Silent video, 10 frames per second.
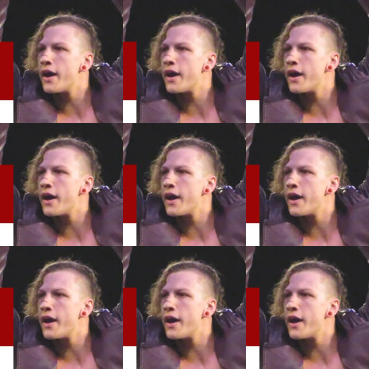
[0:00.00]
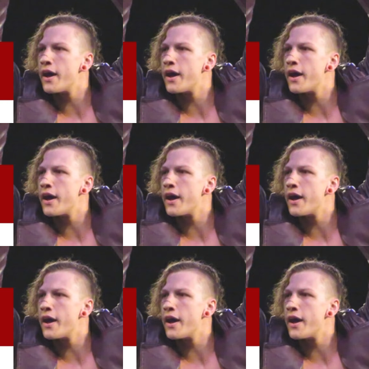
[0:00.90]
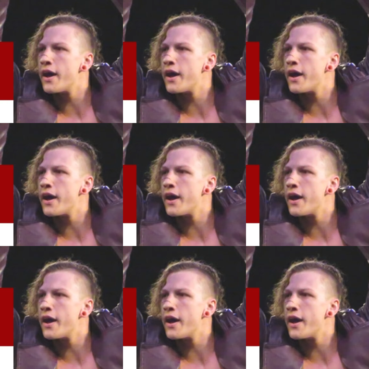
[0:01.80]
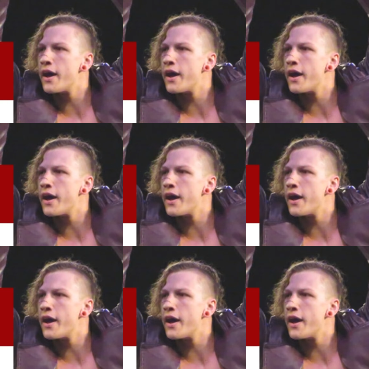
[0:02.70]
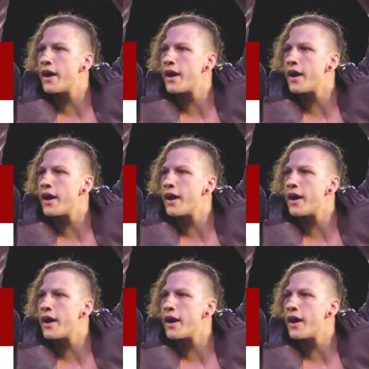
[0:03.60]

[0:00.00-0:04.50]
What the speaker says: The face doesn't move, so there is nothing to read.